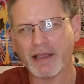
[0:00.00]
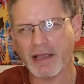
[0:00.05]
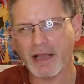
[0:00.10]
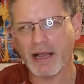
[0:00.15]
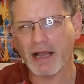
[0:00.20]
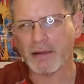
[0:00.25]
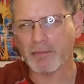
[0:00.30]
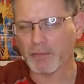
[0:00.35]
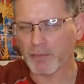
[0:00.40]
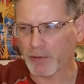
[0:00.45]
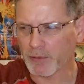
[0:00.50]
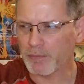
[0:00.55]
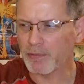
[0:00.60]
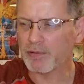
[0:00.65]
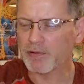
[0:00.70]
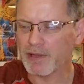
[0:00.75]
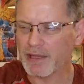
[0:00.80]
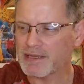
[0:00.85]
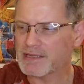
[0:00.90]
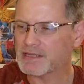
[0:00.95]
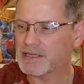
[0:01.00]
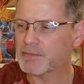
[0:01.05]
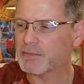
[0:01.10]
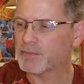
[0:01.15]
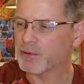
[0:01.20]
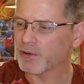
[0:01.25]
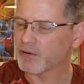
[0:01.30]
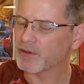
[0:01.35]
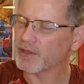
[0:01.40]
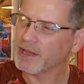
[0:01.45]
I'm replacing
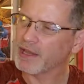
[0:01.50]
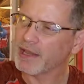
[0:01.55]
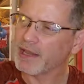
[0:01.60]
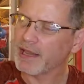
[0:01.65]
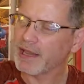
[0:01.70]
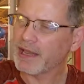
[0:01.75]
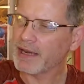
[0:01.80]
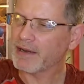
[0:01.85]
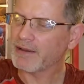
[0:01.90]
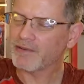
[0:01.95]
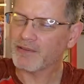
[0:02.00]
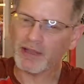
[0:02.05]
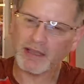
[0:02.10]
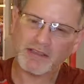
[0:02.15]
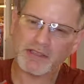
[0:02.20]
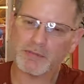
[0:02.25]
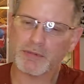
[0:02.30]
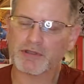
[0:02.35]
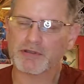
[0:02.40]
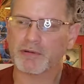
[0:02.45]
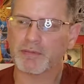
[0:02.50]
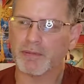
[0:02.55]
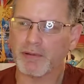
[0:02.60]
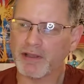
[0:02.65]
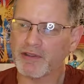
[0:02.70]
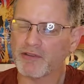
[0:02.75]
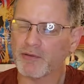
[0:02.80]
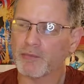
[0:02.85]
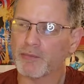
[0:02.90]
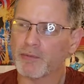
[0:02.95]
books. And it's not so much
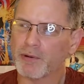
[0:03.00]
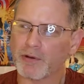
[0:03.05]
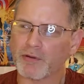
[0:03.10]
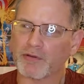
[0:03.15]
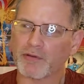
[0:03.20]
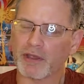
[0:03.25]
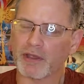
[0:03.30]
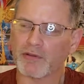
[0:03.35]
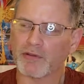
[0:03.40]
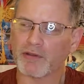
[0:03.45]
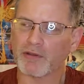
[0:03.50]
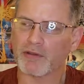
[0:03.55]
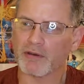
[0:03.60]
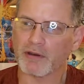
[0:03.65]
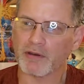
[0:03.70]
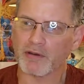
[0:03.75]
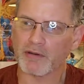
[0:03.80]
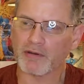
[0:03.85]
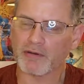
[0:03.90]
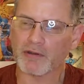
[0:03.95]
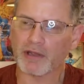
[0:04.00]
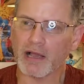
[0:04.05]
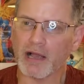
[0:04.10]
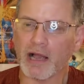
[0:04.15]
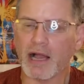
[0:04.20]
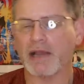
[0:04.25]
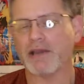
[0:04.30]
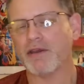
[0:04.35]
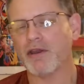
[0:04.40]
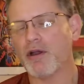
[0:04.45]
replacing books as it is
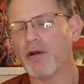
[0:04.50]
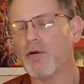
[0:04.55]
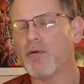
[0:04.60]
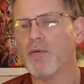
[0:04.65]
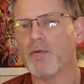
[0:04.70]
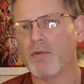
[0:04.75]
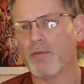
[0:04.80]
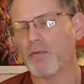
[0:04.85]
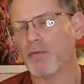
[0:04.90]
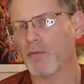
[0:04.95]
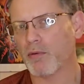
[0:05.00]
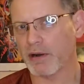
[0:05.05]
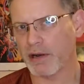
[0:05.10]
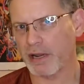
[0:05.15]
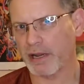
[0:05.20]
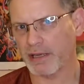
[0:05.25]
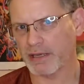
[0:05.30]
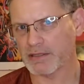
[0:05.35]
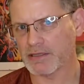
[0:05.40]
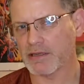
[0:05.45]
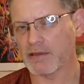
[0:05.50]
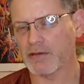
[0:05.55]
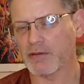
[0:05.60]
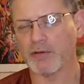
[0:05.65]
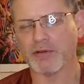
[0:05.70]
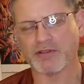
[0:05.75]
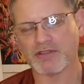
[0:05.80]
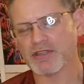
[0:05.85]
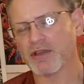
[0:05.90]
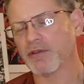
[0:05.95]
I know what I could you
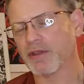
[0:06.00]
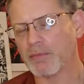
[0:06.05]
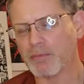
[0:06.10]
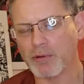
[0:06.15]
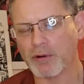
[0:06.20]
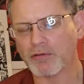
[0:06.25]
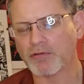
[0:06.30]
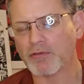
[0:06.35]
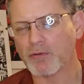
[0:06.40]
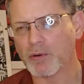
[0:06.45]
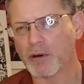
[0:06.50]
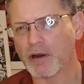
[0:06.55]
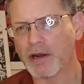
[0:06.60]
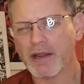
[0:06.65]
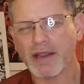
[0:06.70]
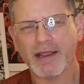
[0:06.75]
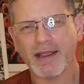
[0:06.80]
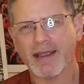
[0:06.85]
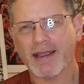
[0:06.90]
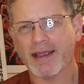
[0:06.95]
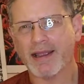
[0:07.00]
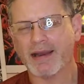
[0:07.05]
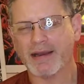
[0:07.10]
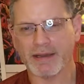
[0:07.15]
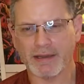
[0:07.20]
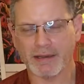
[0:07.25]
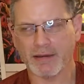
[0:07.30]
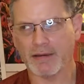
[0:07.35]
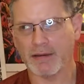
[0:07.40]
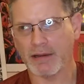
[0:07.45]
can sell that book for. And
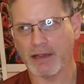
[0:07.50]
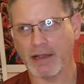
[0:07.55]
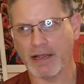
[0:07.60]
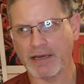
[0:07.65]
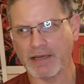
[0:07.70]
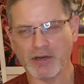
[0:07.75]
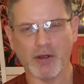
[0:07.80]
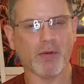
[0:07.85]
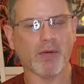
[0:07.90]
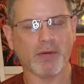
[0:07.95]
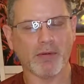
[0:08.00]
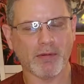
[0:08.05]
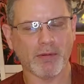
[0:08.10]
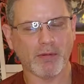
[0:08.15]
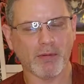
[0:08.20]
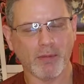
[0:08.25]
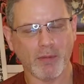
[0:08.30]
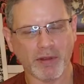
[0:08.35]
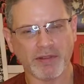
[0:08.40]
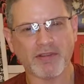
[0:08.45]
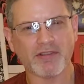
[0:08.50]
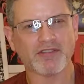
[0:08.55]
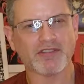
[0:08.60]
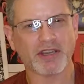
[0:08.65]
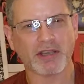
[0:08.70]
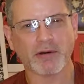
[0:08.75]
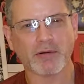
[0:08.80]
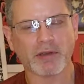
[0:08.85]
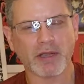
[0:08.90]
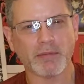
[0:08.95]
it, I don't want this
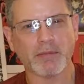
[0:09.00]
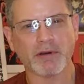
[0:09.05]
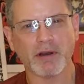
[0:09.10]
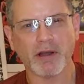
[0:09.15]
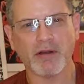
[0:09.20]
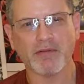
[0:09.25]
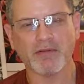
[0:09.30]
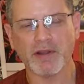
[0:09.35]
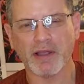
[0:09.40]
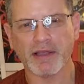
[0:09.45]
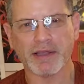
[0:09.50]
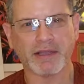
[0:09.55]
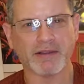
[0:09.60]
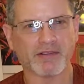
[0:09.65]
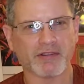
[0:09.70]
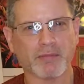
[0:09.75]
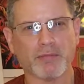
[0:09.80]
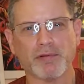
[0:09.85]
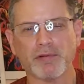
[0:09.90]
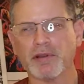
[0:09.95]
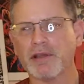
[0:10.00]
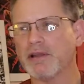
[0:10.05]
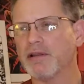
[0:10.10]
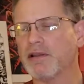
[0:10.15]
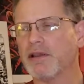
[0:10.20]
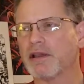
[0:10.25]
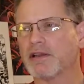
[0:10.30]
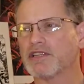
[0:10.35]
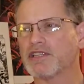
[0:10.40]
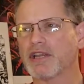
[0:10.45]
channel coming off like it's
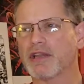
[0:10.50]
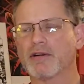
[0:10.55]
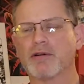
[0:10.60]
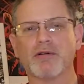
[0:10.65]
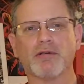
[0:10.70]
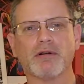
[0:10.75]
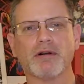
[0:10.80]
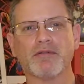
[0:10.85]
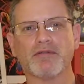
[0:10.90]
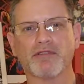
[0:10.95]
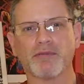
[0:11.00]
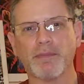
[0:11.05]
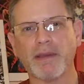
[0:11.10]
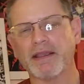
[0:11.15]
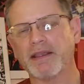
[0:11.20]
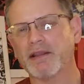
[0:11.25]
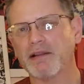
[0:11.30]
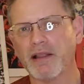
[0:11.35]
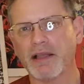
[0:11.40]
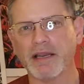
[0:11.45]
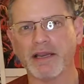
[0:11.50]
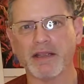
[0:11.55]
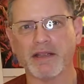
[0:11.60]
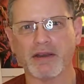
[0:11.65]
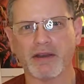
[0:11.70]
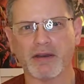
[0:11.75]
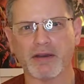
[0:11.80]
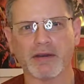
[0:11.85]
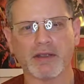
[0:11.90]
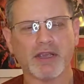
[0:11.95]
completely a channel of
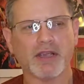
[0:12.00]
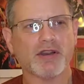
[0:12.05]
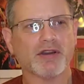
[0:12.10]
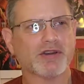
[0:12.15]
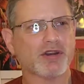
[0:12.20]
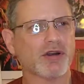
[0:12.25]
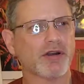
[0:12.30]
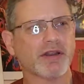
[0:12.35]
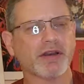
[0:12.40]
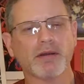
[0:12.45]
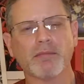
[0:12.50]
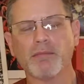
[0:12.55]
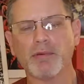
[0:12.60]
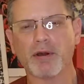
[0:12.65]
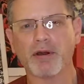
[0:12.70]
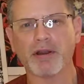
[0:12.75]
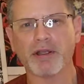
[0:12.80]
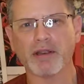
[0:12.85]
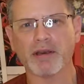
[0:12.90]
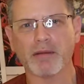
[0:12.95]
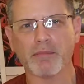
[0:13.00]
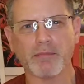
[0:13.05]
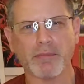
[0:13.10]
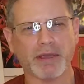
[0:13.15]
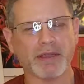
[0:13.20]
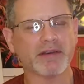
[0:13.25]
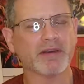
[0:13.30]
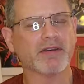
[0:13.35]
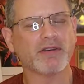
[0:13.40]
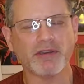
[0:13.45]
speculating and turning and burning and
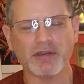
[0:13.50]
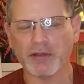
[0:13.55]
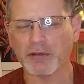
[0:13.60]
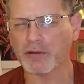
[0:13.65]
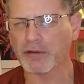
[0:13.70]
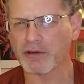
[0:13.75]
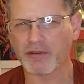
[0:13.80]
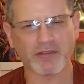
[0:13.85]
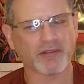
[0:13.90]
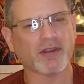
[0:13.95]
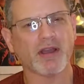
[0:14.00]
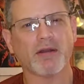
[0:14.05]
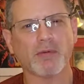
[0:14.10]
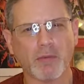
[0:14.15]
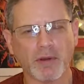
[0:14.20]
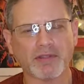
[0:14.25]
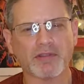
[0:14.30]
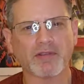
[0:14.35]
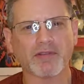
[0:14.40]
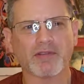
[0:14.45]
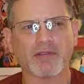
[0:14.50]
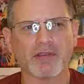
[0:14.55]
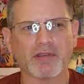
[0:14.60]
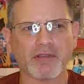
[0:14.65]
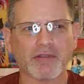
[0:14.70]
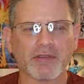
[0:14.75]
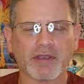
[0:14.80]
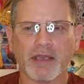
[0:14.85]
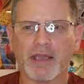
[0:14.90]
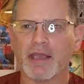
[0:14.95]
being a dealer. It's not what this
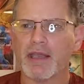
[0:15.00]
is.